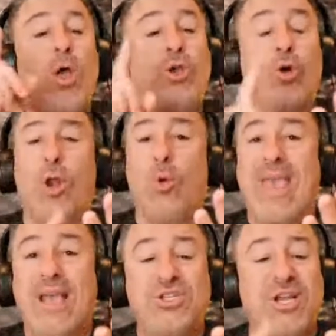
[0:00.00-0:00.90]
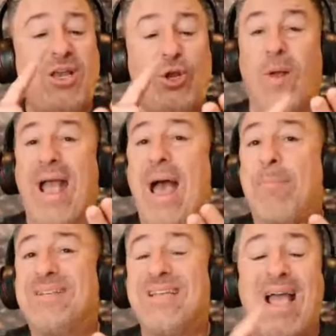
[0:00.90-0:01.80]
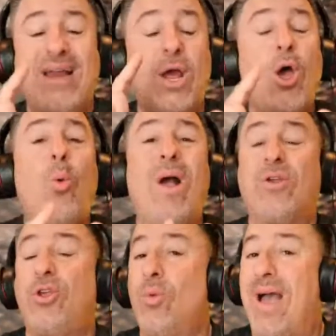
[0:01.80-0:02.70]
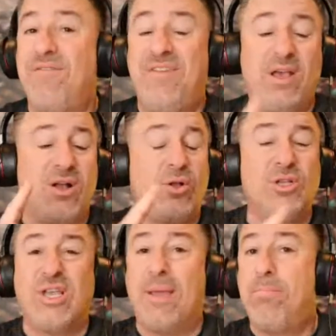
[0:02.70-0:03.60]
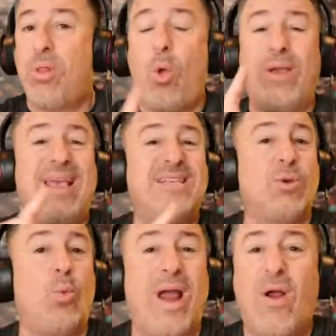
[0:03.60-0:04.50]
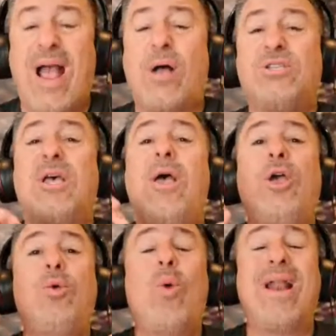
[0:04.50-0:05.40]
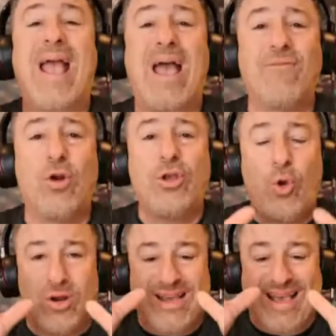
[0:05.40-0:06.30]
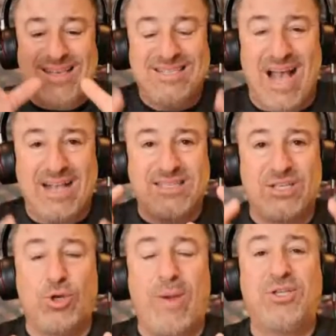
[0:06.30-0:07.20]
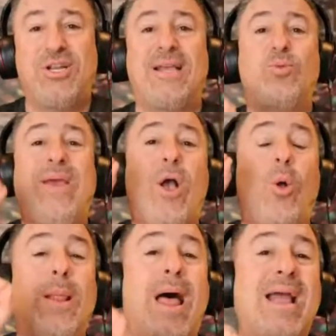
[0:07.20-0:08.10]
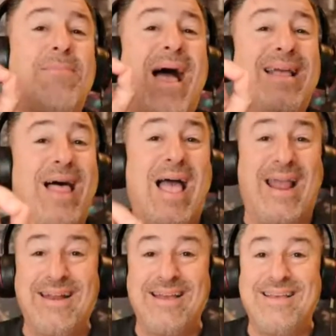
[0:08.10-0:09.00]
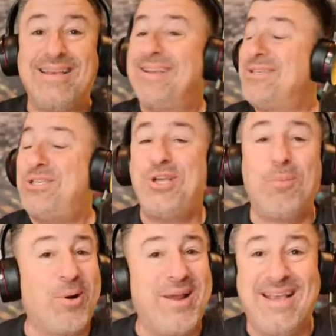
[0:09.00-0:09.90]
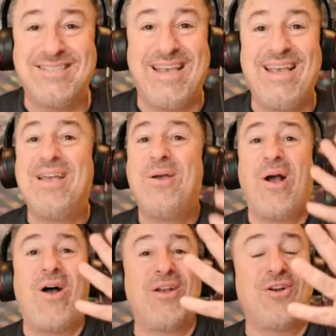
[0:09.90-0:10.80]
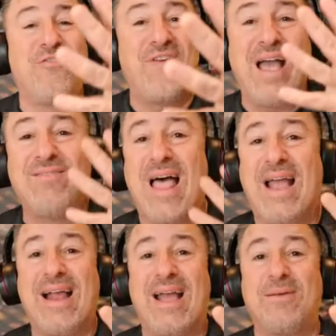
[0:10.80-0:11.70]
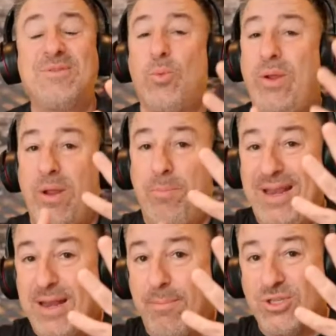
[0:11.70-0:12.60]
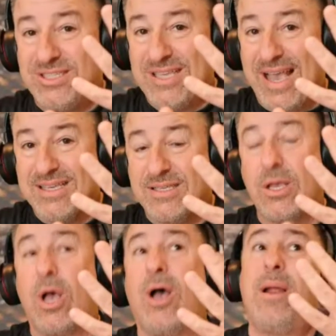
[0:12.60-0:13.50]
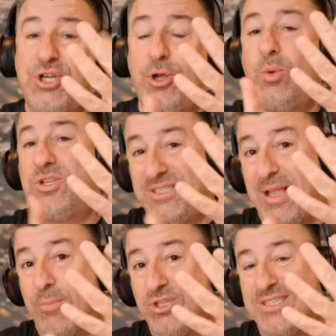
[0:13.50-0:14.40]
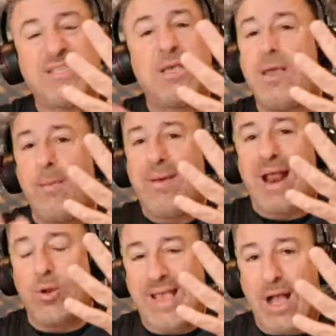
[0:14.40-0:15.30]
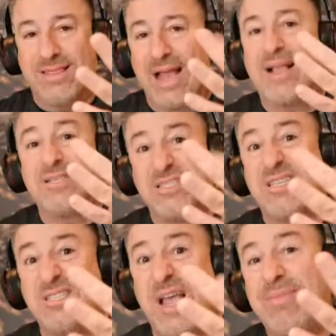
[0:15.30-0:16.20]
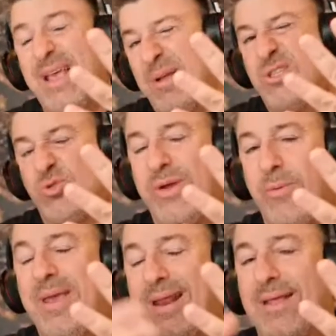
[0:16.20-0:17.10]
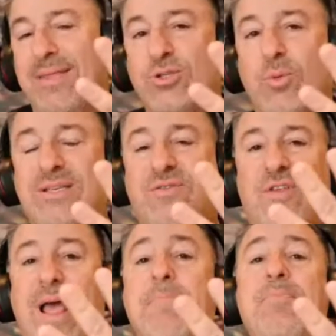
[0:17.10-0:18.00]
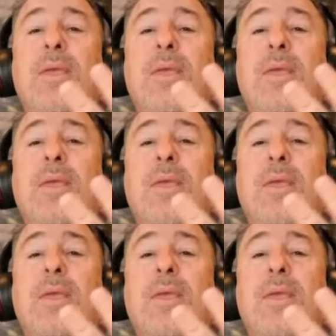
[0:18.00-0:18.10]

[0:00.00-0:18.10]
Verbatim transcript: your location, your appetite, whether you have vehicles, employees, warehouse, whatever your exact situation is. We go line by line, super easy, under five line items. We repeat number six, uh, number two, which is number six, but I don't count that because it's the same thing, but we repeat it. There's a reason for that.